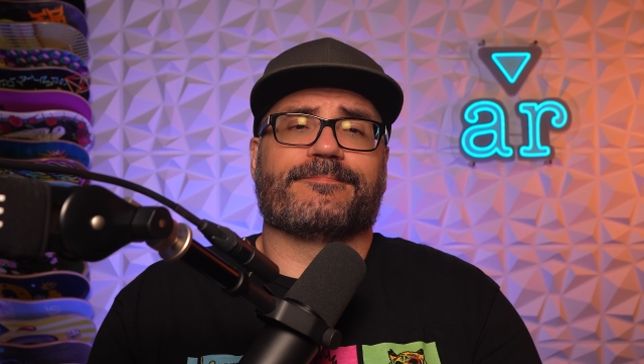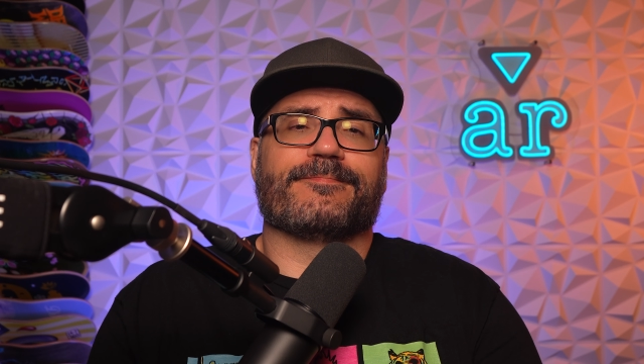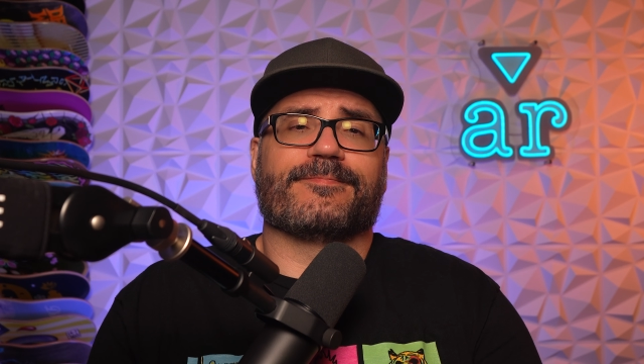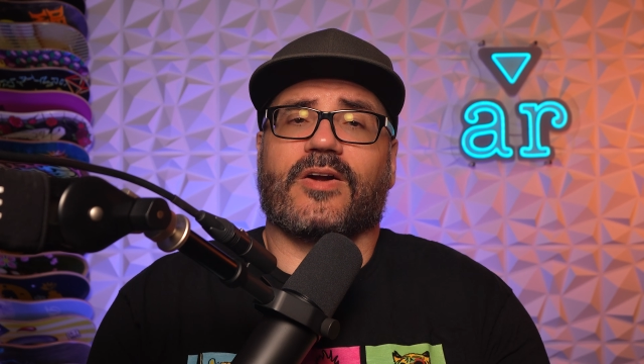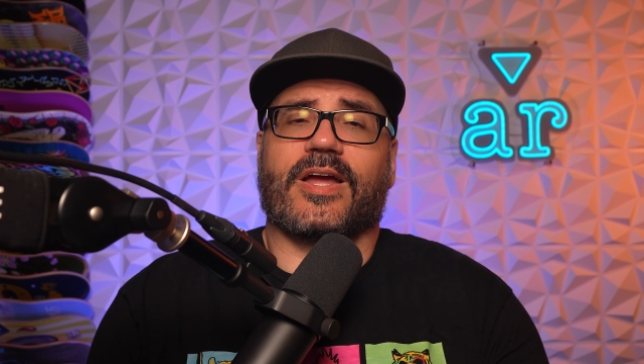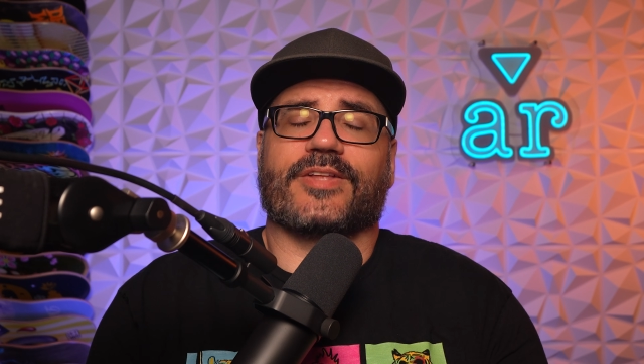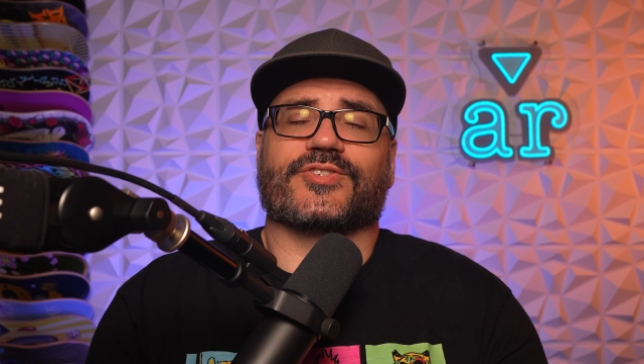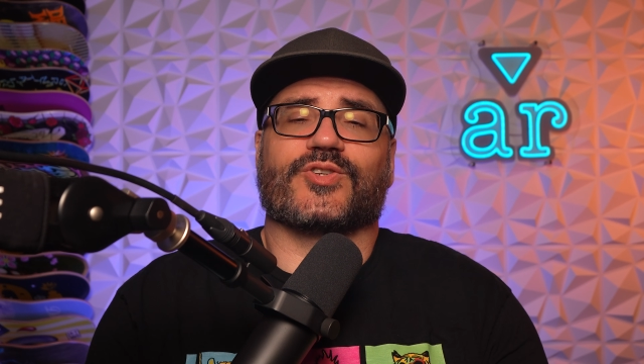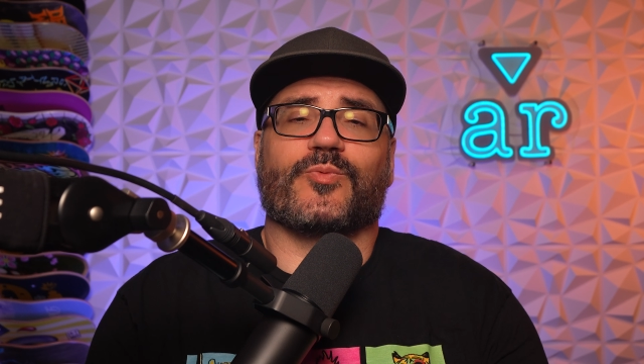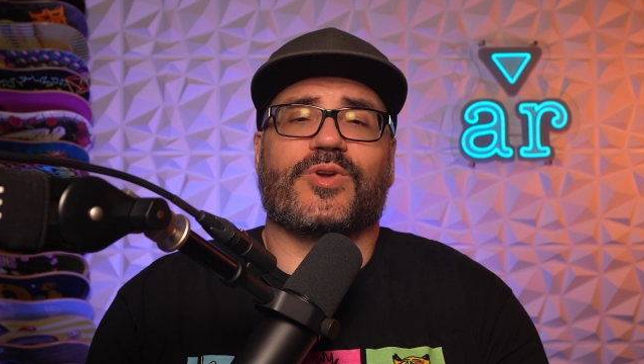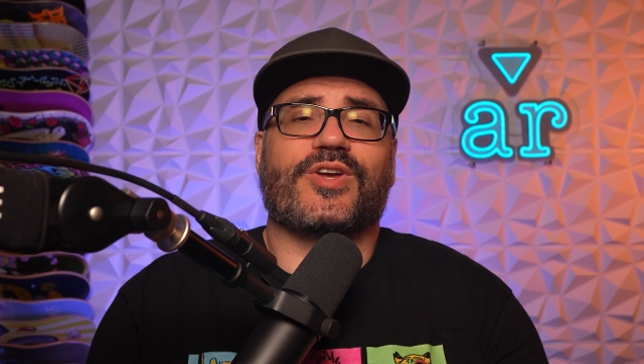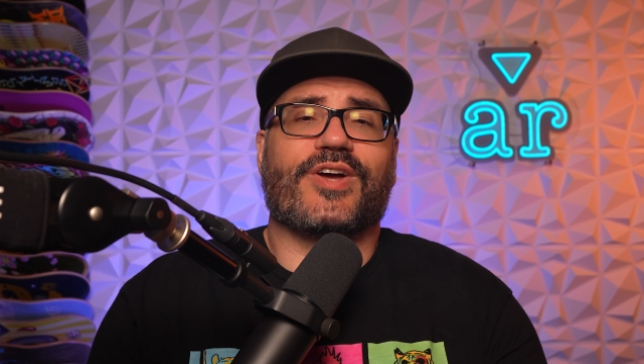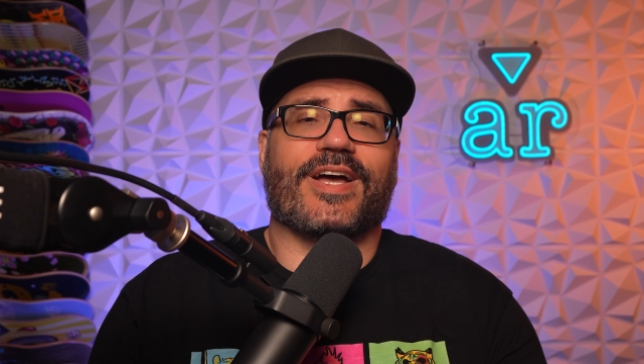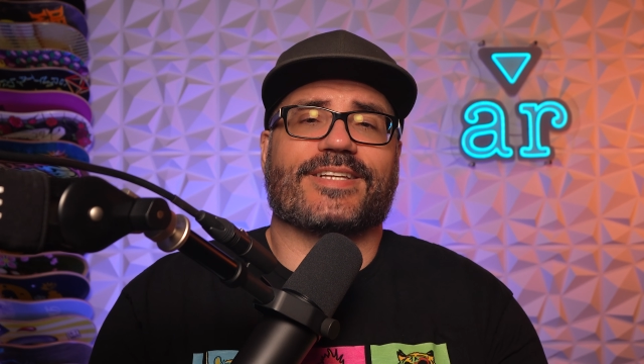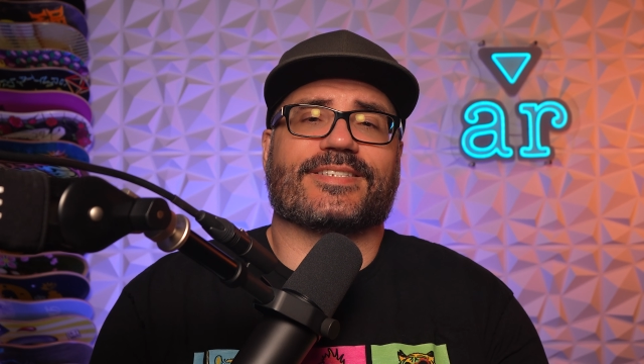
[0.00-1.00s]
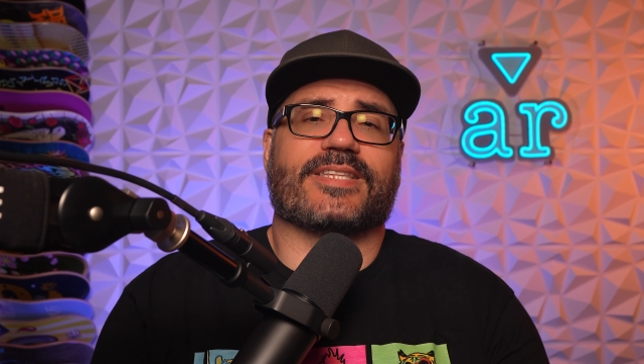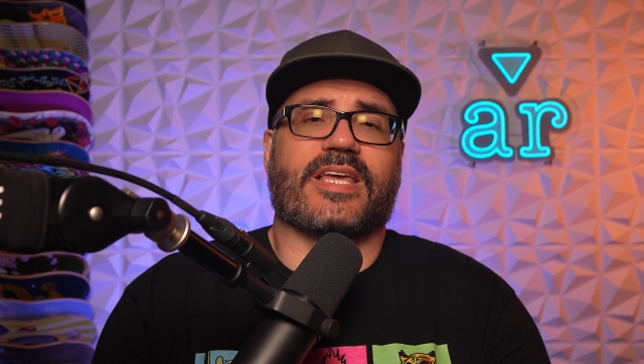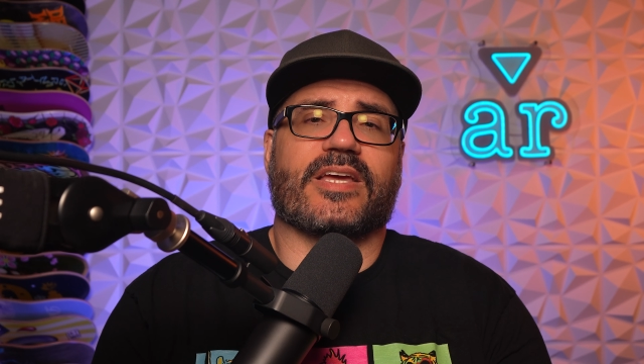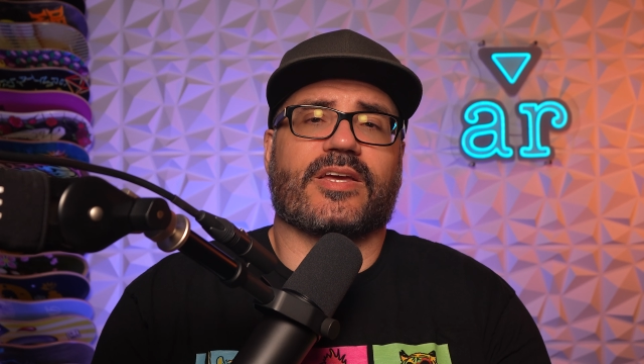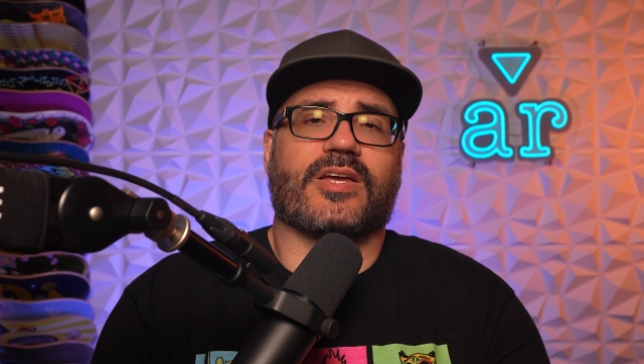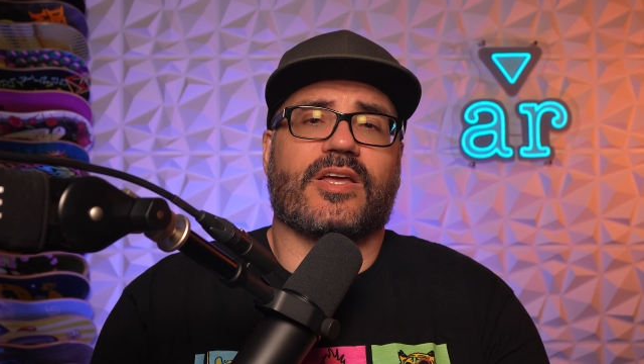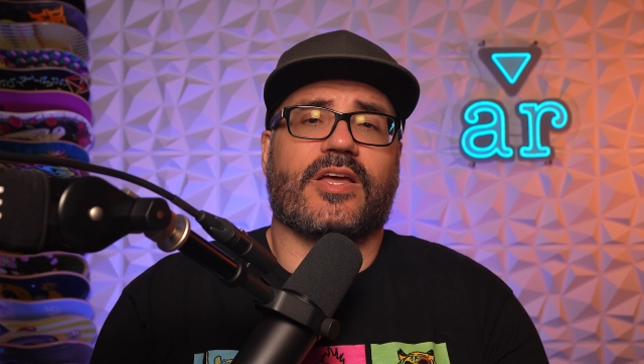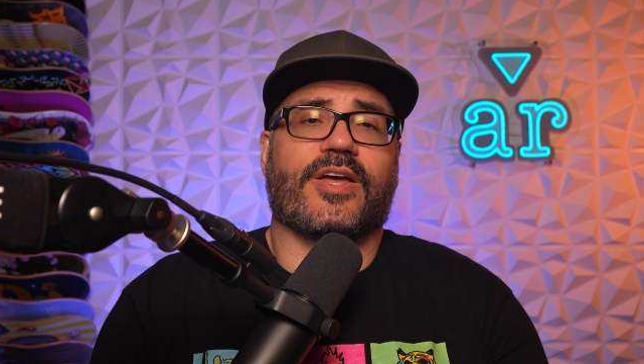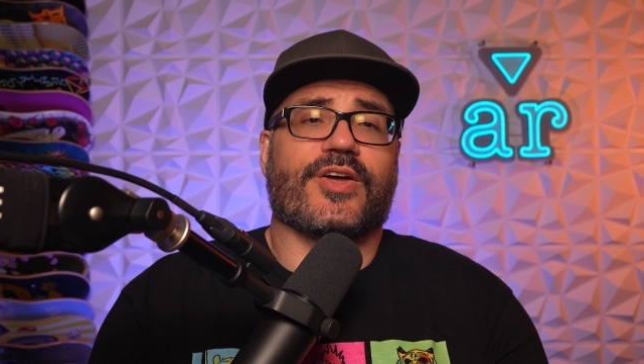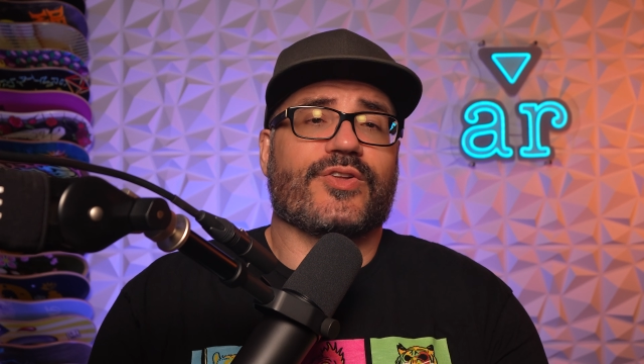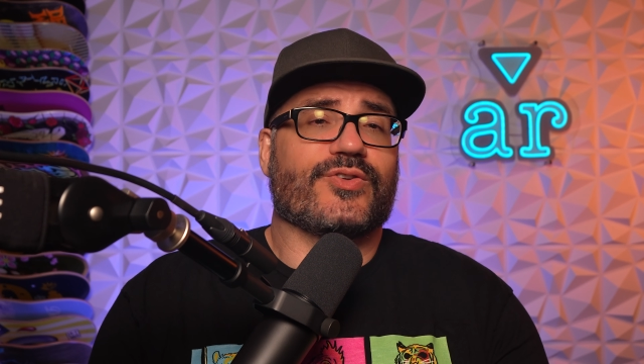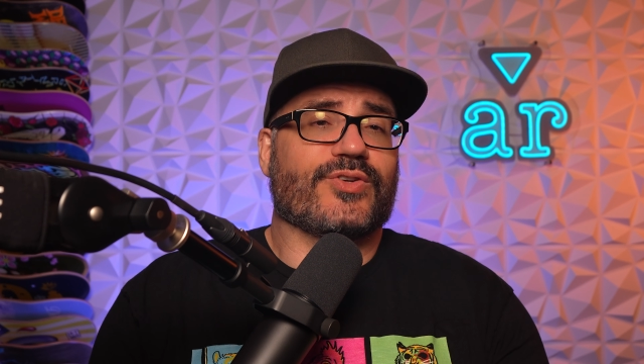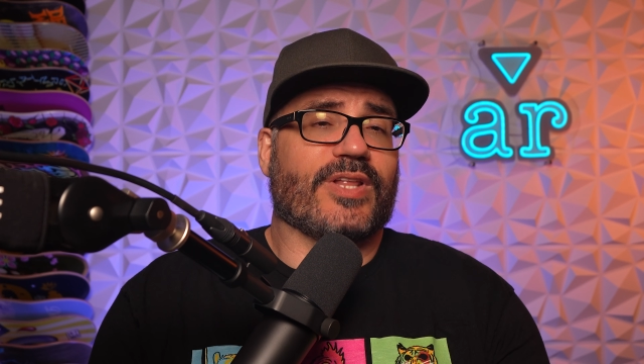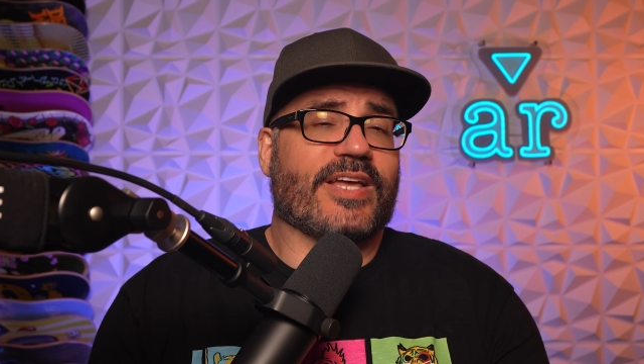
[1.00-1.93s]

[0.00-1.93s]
All right, so what do you guys think? Do